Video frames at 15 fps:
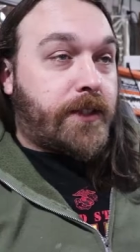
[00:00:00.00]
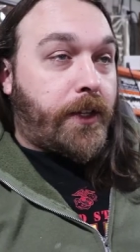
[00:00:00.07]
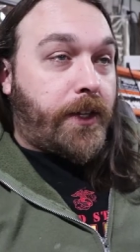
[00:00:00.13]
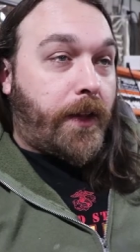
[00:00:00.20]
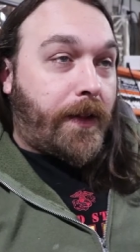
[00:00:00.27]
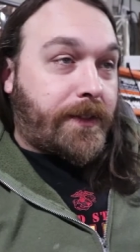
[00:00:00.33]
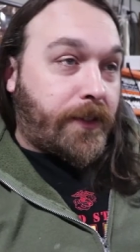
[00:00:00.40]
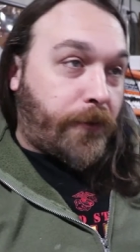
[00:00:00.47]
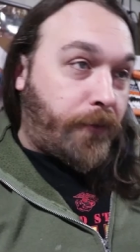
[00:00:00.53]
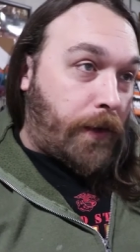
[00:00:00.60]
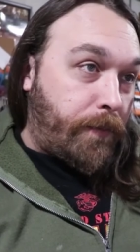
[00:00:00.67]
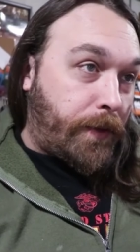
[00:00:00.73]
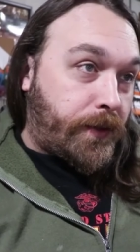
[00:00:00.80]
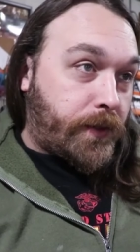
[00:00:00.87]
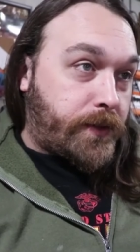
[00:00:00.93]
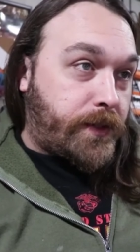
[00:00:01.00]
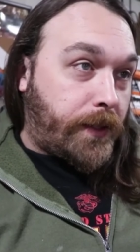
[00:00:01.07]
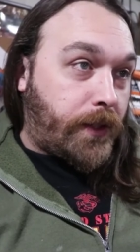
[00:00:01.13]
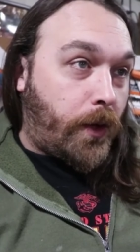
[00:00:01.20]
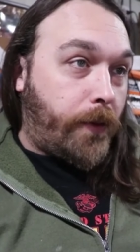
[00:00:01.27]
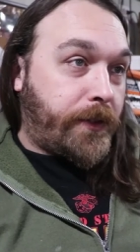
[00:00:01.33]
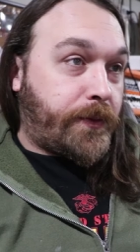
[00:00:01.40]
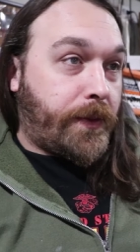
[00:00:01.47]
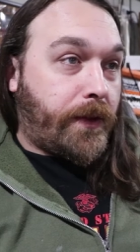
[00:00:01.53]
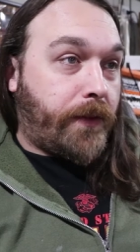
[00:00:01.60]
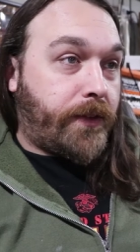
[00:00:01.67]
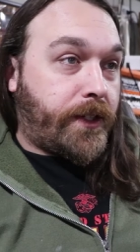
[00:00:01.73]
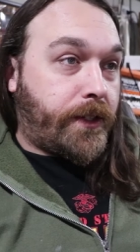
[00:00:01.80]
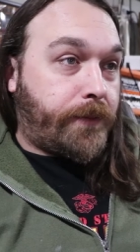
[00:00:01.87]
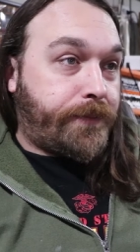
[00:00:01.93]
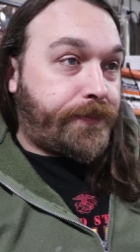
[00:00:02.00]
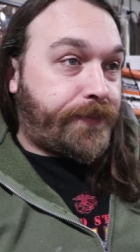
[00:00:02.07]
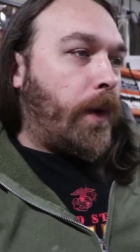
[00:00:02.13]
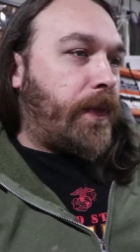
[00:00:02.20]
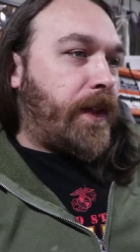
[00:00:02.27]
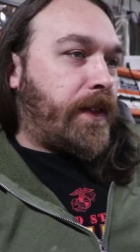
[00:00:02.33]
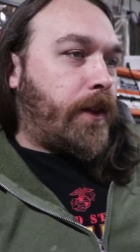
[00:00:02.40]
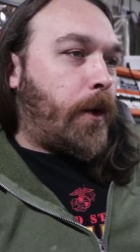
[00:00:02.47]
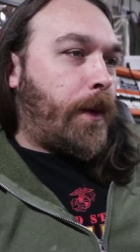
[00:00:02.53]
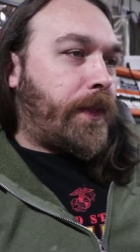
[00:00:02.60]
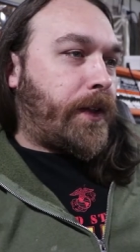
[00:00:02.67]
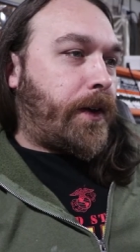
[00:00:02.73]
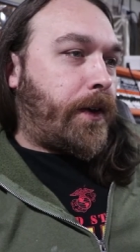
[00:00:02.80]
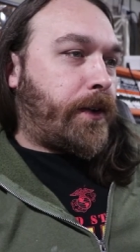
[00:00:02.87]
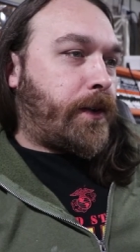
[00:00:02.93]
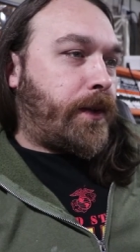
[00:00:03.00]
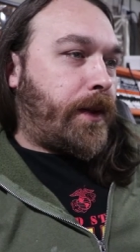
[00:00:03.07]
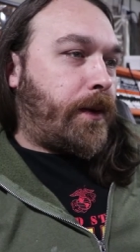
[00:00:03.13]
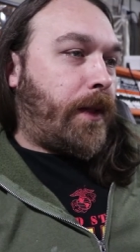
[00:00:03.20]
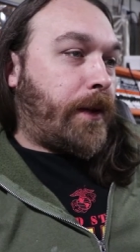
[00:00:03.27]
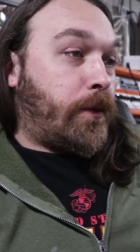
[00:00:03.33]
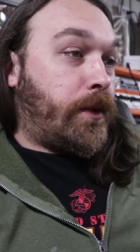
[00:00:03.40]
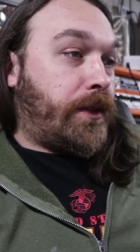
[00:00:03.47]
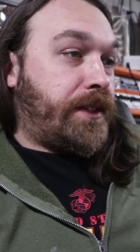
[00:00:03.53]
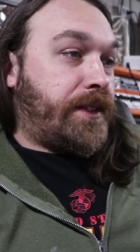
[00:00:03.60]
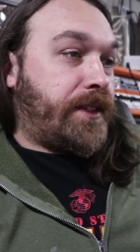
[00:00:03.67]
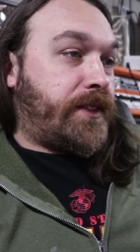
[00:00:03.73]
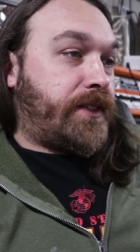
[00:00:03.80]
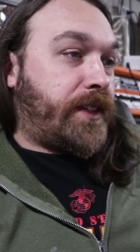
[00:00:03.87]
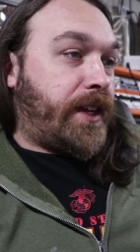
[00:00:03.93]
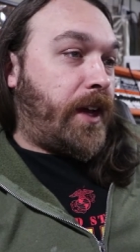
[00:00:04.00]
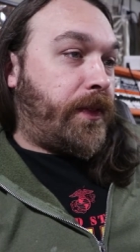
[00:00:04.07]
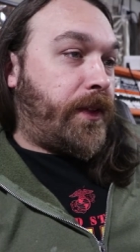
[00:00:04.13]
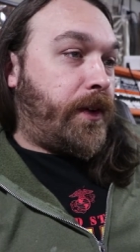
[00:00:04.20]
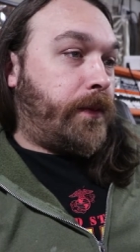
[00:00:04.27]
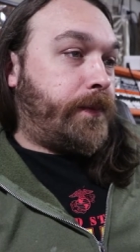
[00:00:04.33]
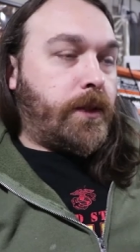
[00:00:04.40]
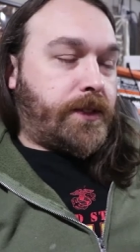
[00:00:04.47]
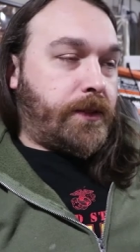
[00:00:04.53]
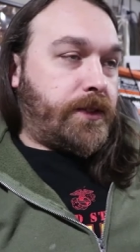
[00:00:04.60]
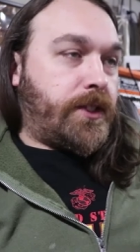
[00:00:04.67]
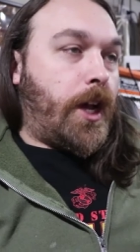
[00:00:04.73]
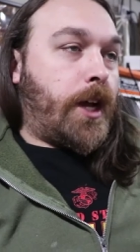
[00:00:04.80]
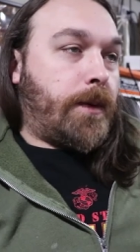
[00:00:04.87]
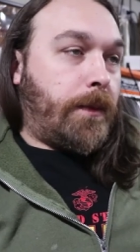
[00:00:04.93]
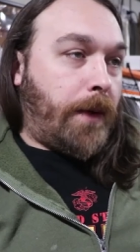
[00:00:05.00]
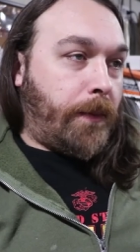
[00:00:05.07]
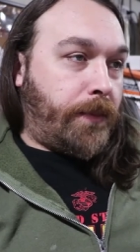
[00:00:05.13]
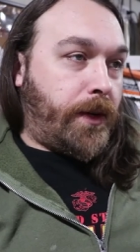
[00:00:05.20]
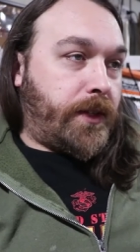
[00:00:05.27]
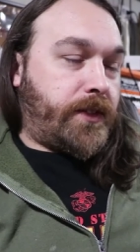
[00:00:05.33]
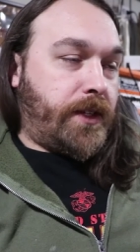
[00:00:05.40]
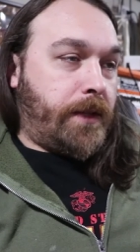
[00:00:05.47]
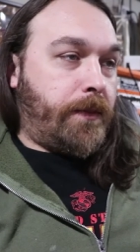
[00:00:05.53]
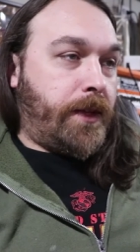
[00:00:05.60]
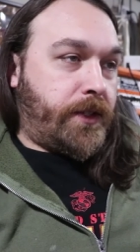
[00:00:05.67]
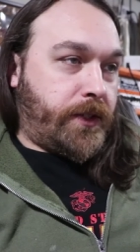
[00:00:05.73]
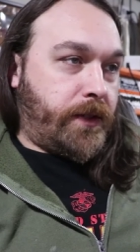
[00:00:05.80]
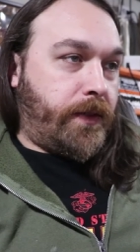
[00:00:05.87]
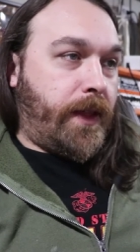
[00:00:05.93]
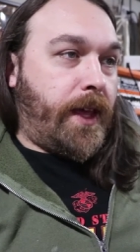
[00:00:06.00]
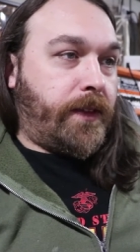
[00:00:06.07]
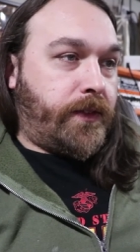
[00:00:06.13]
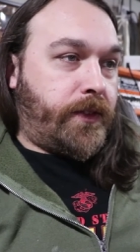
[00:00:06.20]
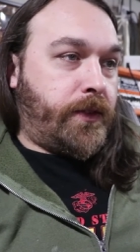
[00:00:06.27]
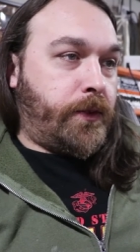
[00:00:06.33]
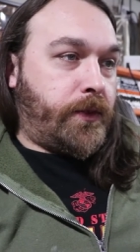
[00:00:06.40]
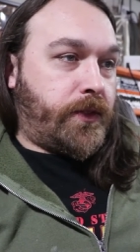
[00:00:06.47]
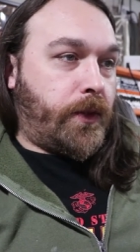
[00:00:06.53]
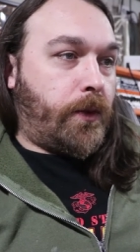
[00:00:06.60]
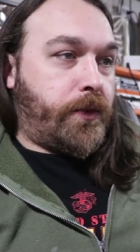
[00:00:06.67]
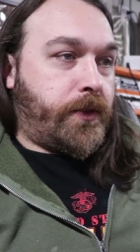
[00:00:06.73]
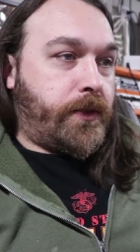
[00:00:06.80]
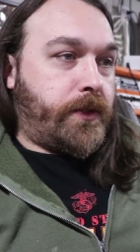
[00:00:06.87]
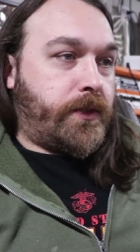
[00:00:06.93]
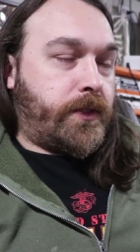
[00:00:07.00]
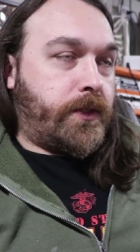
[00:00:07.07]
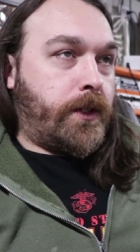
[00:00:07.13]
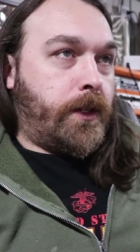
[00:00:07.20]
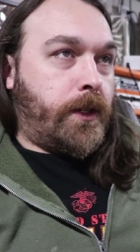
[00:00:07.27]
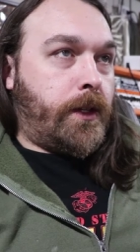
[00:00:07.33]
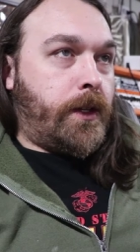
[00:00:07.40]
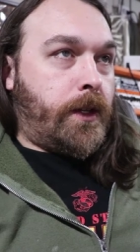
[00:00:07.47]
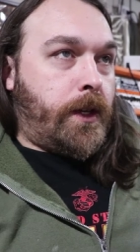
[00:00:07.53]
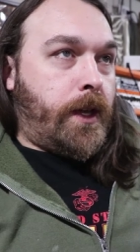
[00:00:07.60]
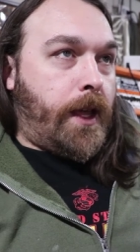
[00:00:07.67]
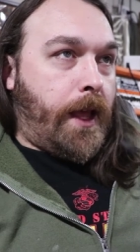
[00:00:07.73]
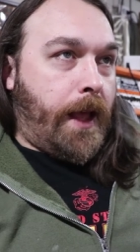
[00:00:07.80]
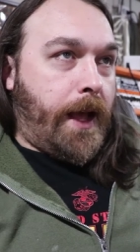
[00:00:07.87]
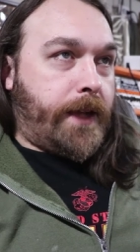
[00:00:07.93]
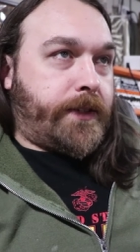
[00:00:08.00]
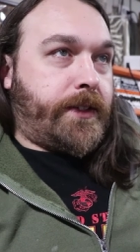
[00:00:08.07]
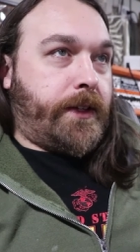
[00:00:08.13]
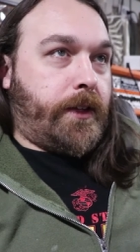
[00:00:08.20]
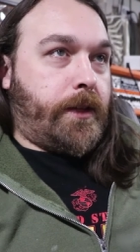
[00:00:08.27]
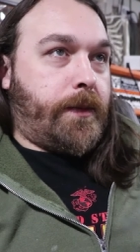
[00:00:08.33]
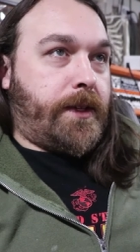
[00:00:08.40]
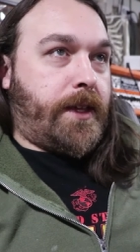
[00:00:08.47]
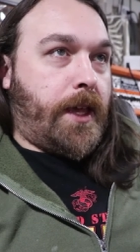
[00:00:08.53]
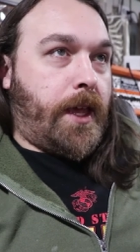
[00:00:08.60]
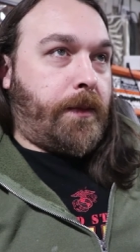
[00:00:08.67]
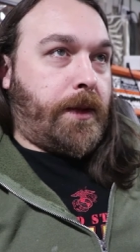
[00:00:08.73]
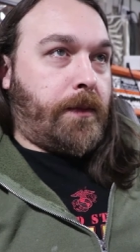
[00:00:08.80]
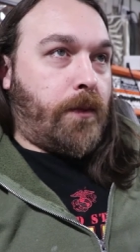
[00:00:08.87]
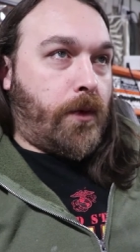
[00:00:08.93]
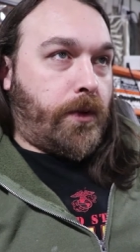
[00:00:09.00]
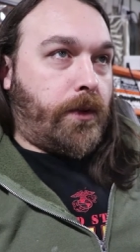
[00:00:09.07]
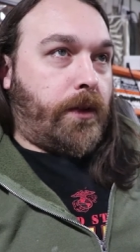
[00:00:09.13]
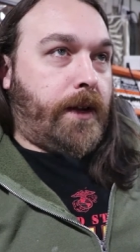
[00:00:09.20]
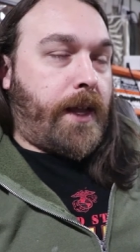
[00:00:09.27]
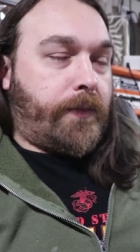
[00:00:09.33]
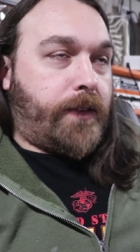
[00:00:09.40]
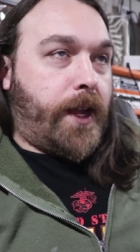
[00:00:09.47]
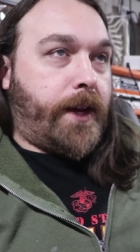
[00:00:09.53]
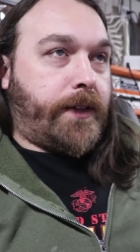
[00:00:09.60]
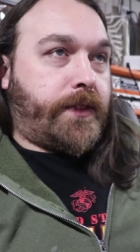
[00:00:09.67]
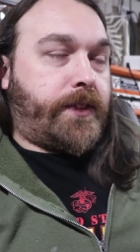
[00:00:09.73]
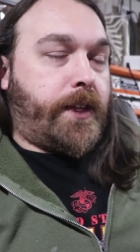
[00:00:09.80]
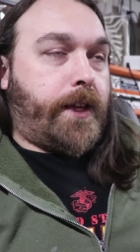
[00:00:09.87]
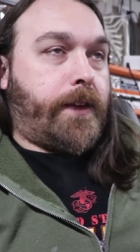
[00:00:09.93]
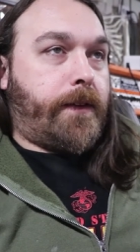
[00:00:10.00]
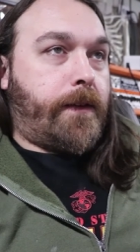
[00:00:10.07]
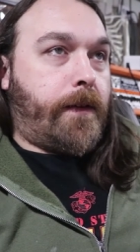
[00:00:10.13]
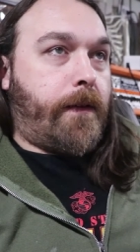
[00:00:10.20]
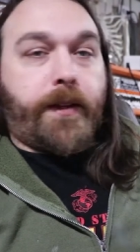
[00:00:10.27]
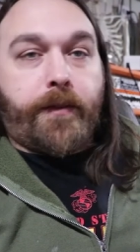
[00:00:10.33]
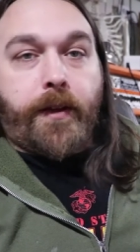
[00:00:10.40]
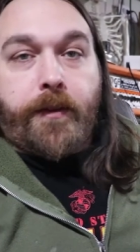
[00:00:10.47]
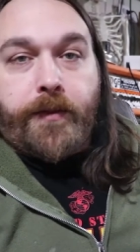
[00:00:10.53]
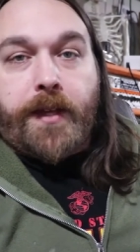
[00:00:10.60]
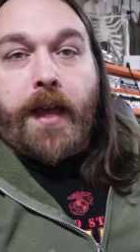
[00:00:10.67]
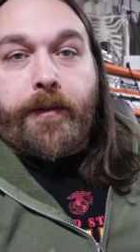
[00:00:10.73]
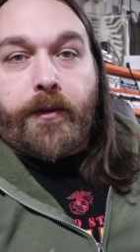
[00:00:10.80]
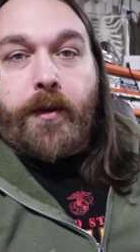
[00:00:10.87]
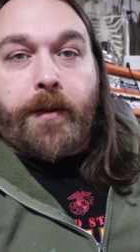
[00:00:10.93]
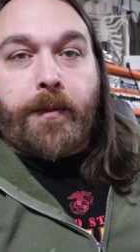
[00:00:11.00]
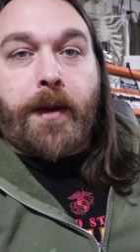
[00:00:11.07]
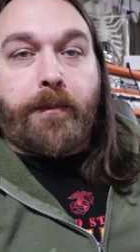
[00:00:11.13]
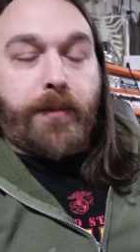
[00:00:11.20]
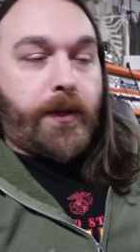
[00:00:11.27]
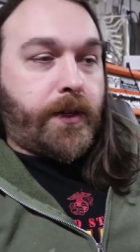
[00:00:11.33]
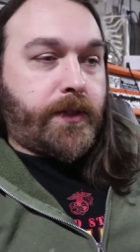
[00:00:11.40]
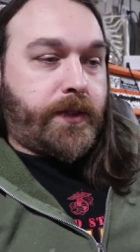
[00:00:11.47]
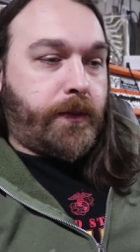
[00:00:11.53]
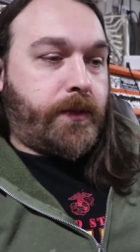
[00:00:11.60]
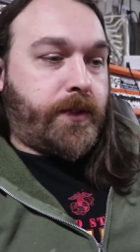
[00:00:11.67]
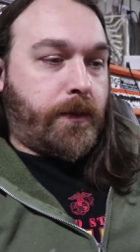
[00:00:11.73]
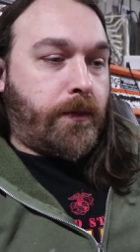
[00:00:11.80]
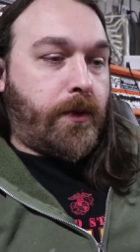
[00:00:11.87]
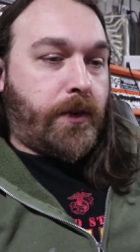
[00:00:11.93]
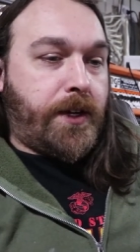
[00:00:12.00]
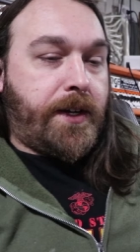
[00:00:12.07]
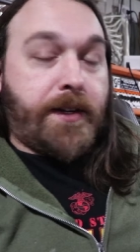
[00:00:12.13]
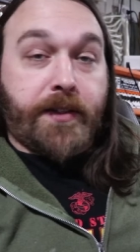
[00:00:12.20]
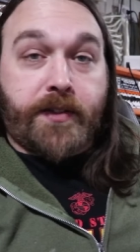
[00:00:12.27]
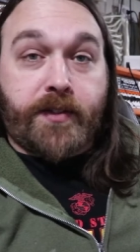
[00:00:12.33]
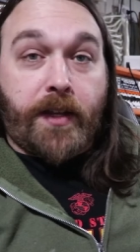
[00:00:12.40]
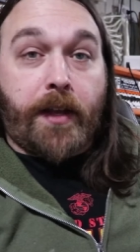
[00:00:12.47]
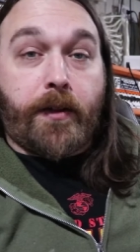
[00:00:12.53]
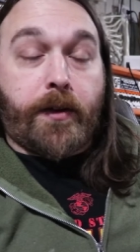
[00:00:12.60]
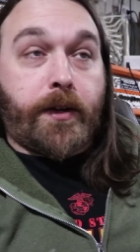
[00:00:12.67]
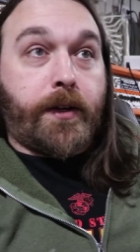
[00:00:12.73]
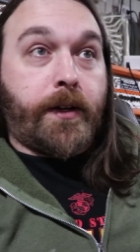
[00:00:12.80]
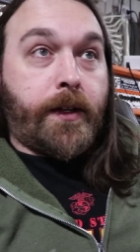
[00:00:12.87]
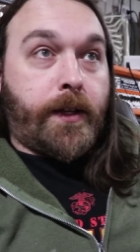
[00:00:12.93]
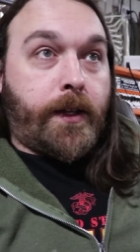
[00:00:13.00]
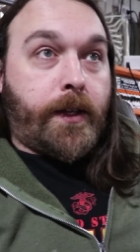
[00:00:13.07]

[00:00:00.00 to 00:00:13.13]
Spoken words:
So, you know, that's a fun mental state to always be living in. One thing, though, about that article that, like, really did stick out, though, was he was talking about my books, and he mentioned that two soldiers accidentally became immortal in Afghanistan. And if you haven't read my books, it was a Marine and a sailor